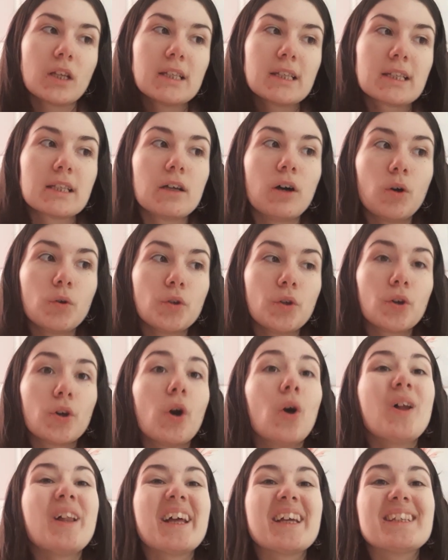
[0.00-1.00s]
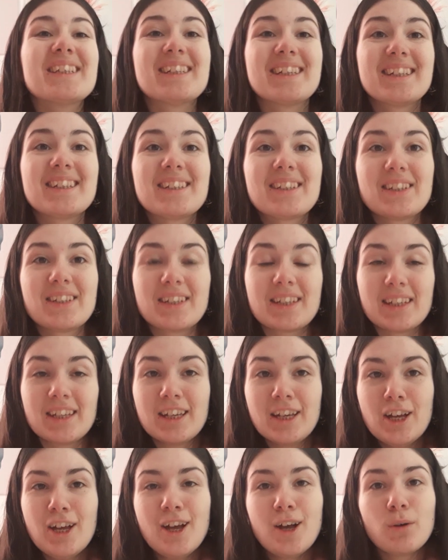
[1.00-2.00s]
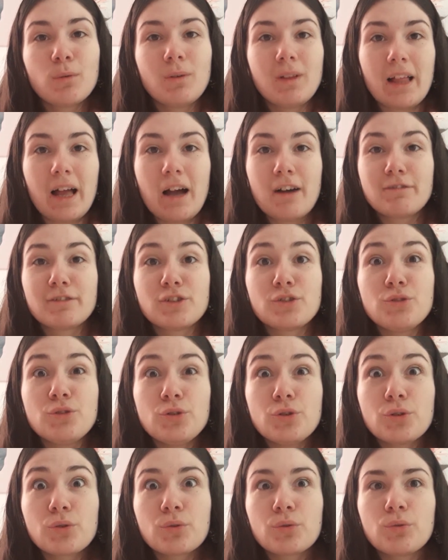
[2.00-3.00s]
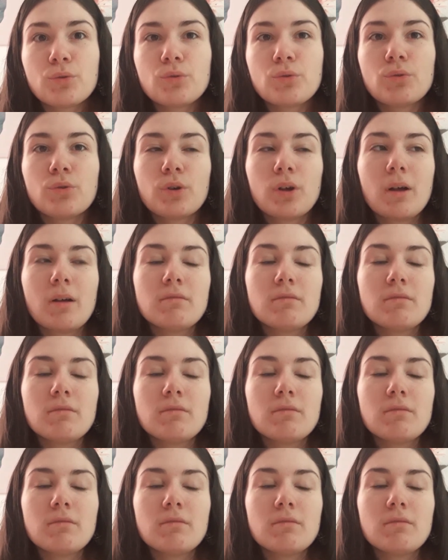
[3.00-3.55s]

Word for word: So your whole identity will have a new